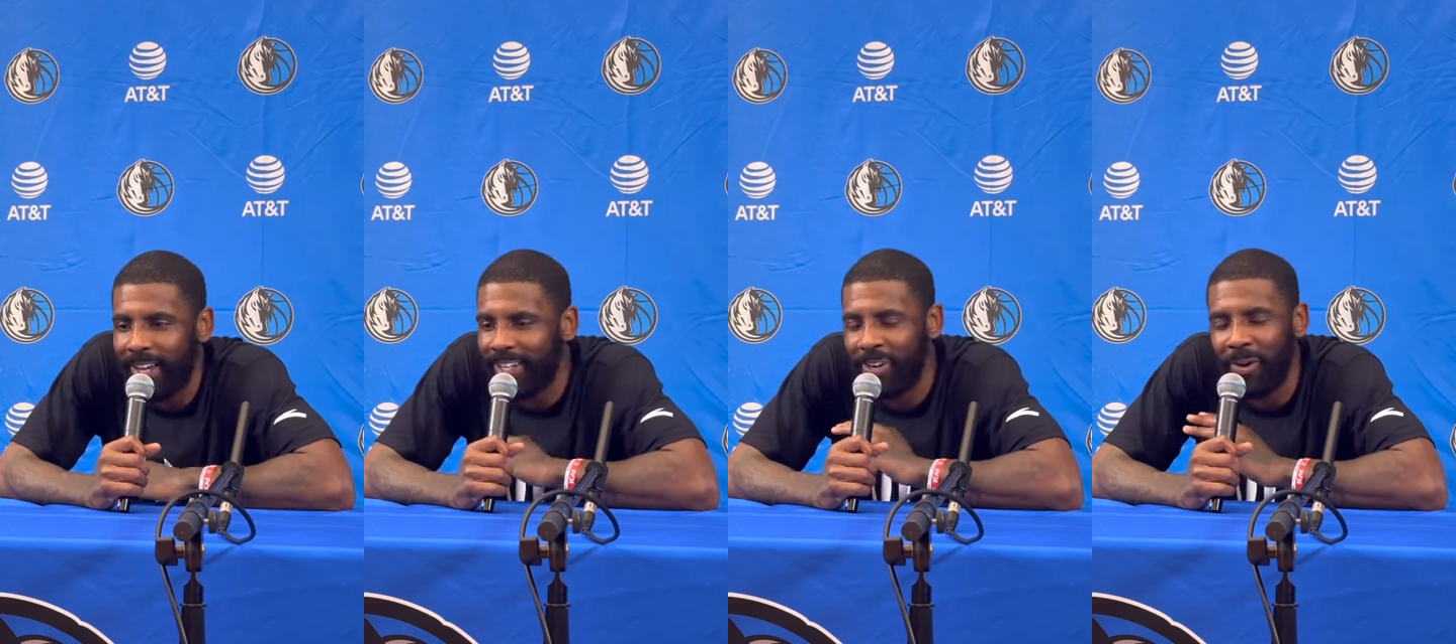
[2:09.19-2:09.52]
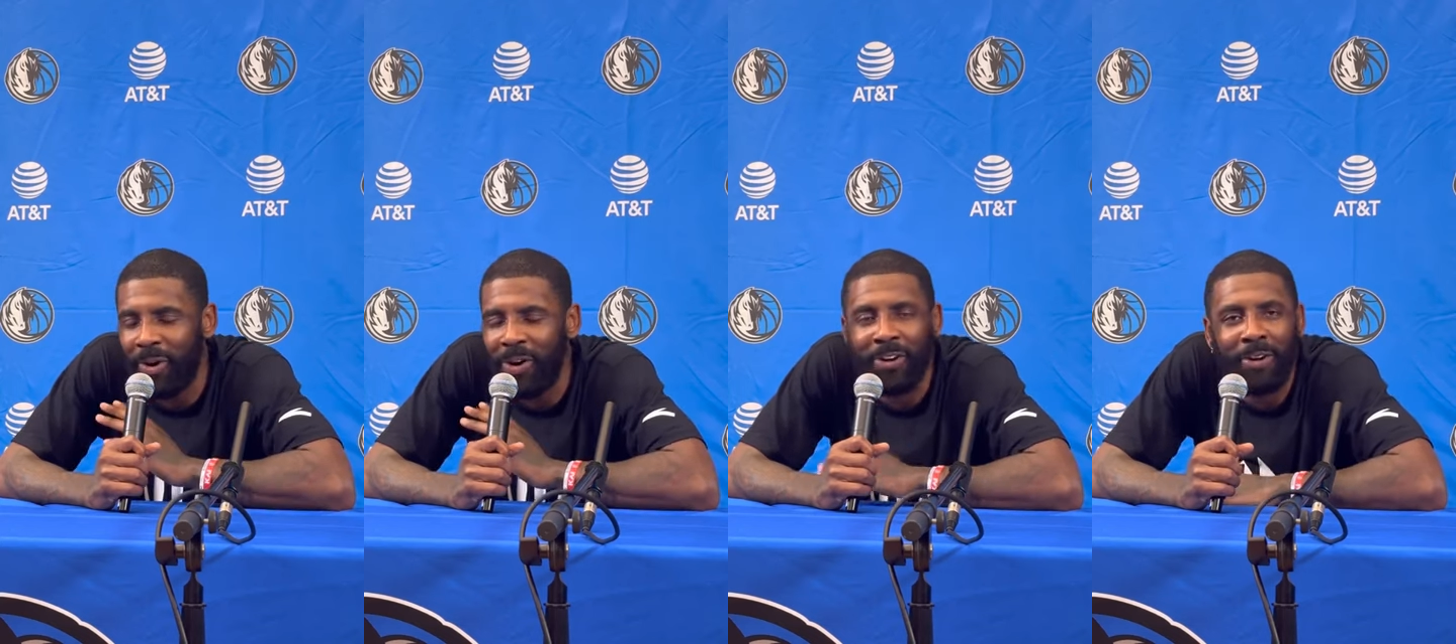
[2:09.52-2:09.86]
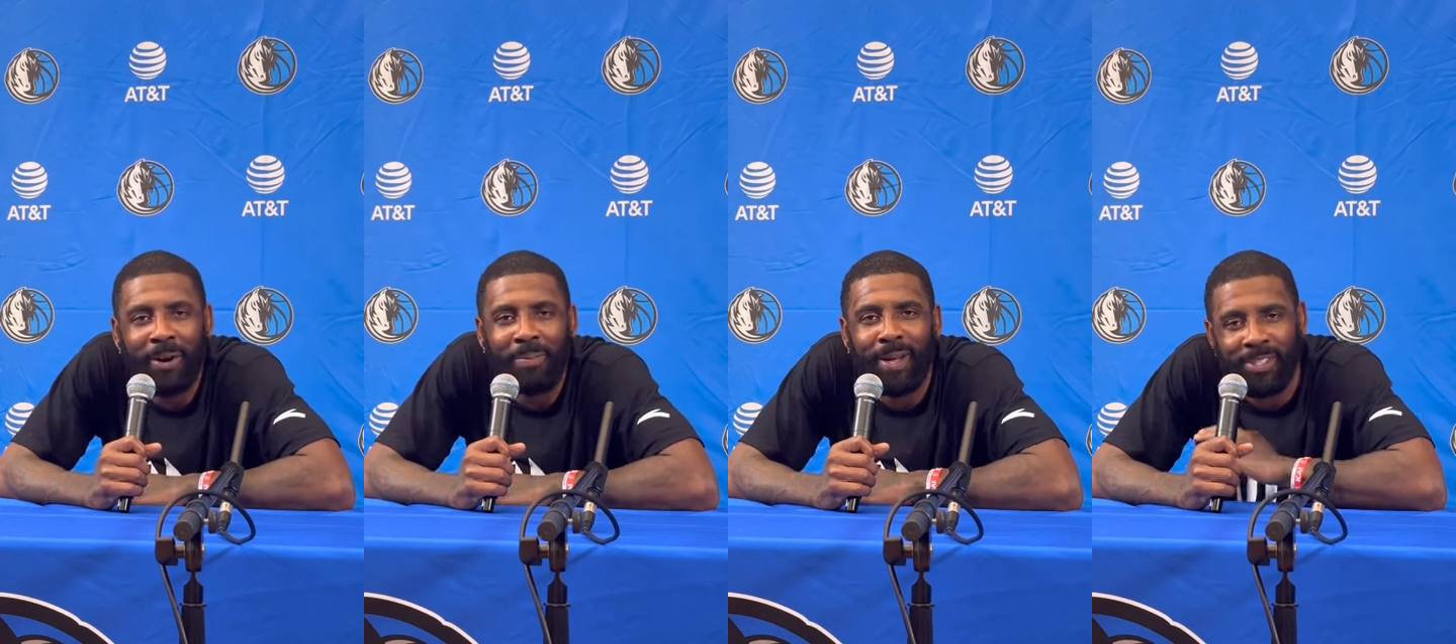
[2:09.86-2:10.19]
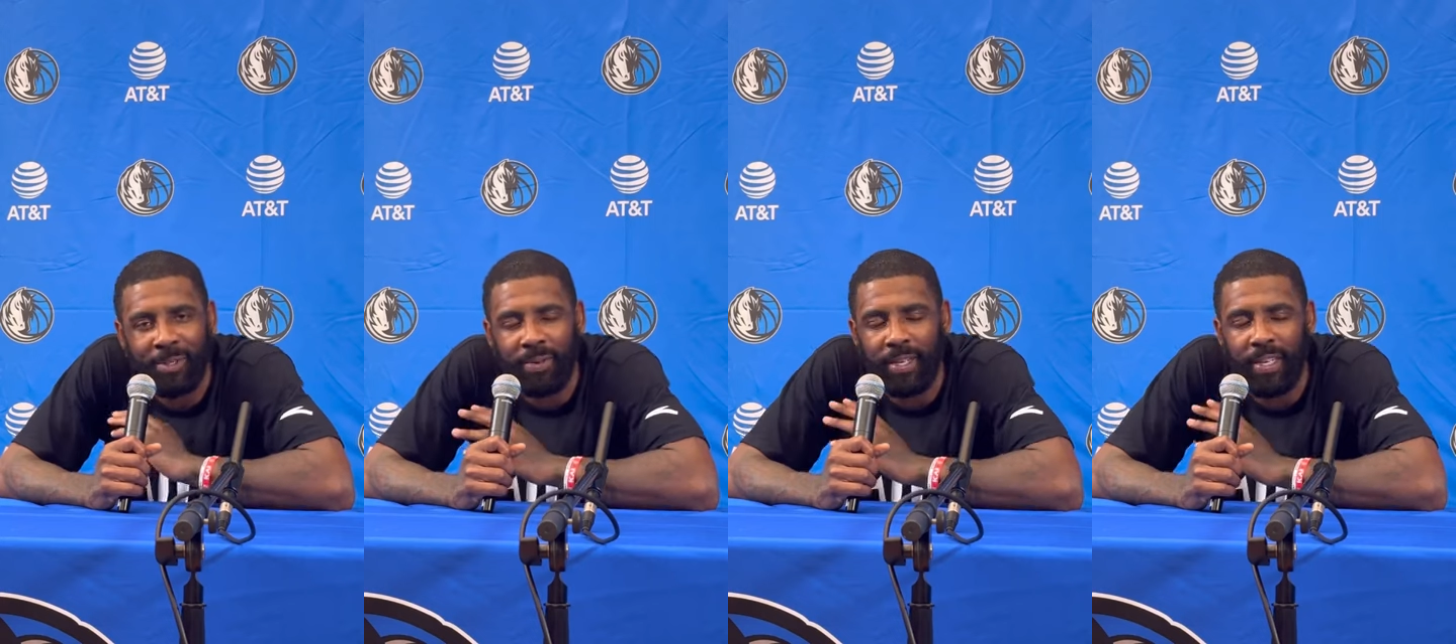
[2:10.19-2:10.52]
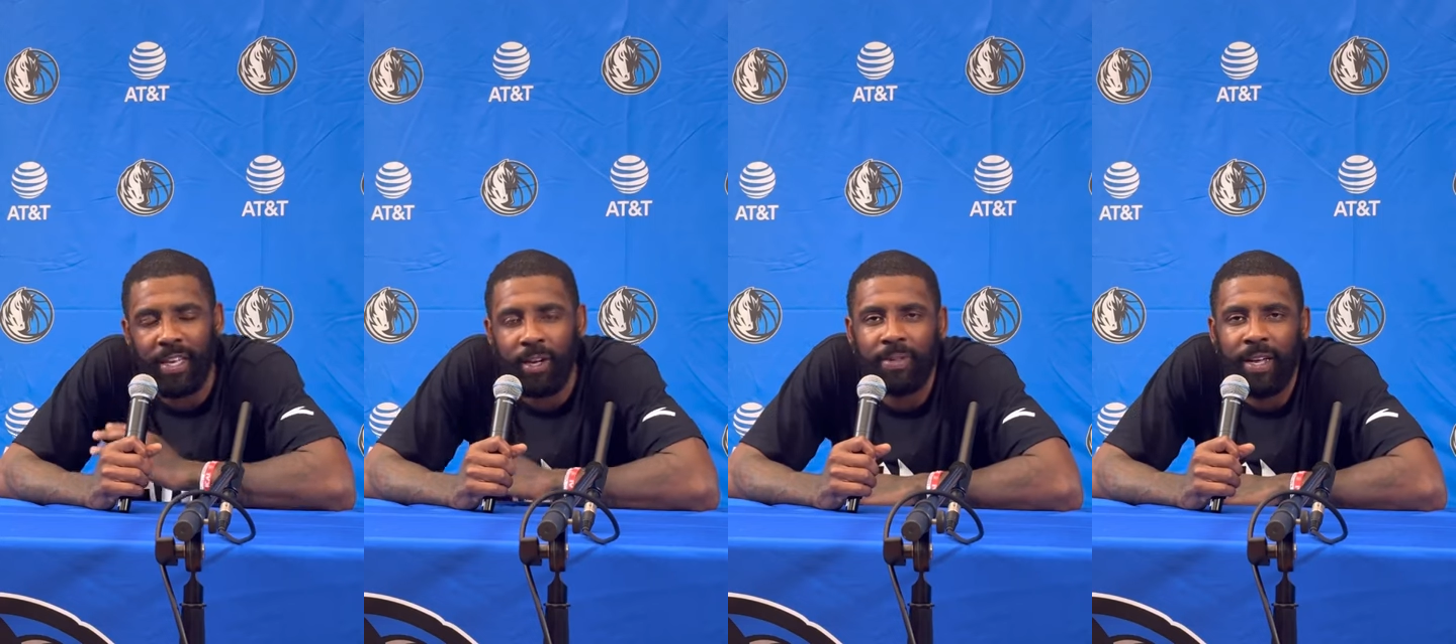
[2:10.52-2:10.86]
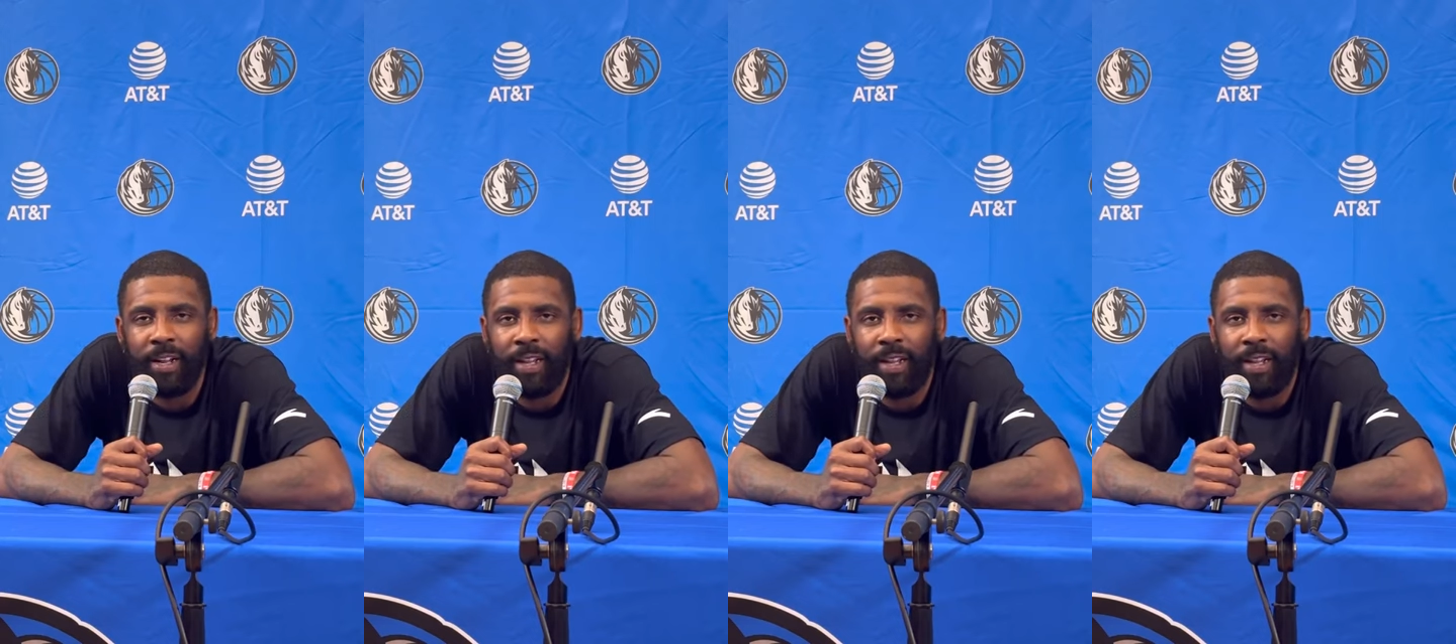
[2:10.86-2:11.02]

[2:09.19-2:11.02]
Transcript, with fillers: I could go on and on about this, but he helped out